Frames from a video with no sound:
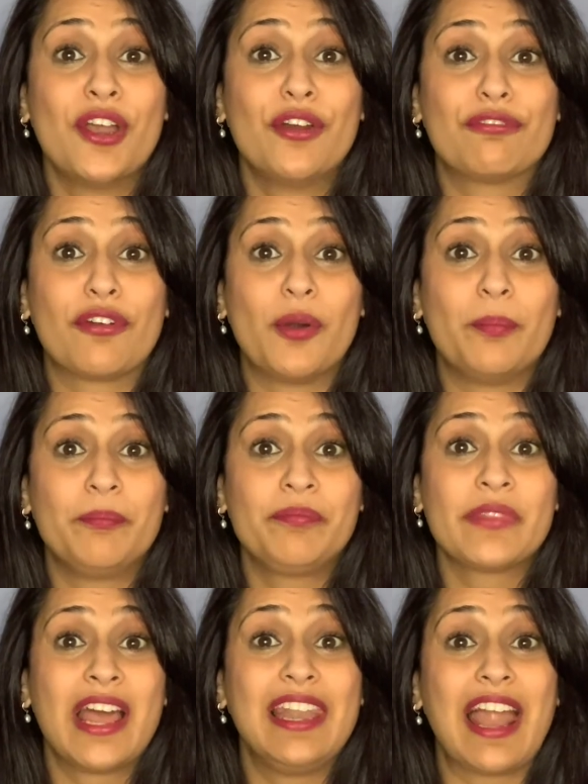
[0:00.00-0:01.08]
from
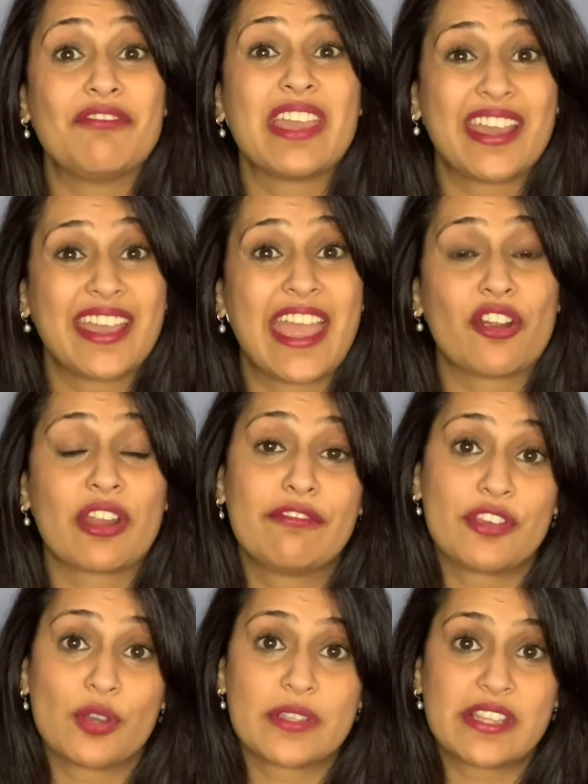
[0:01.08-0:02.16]
loving and caring for
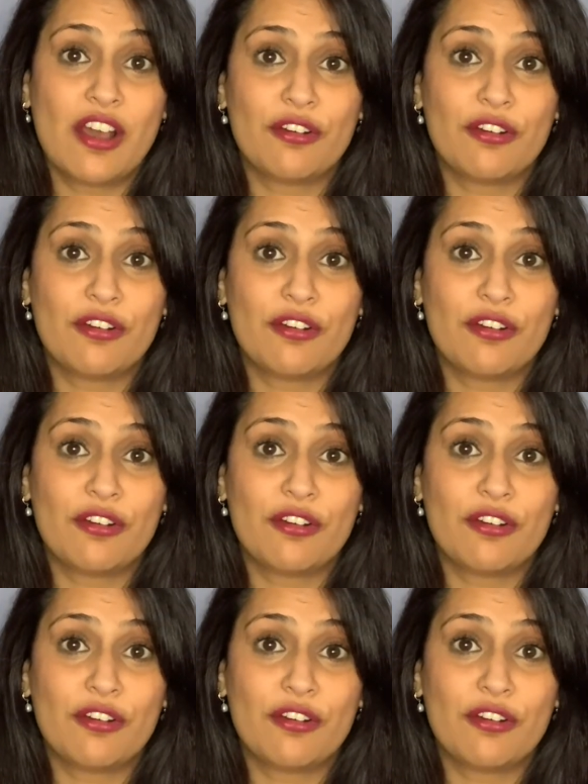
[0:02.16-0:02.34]
yourself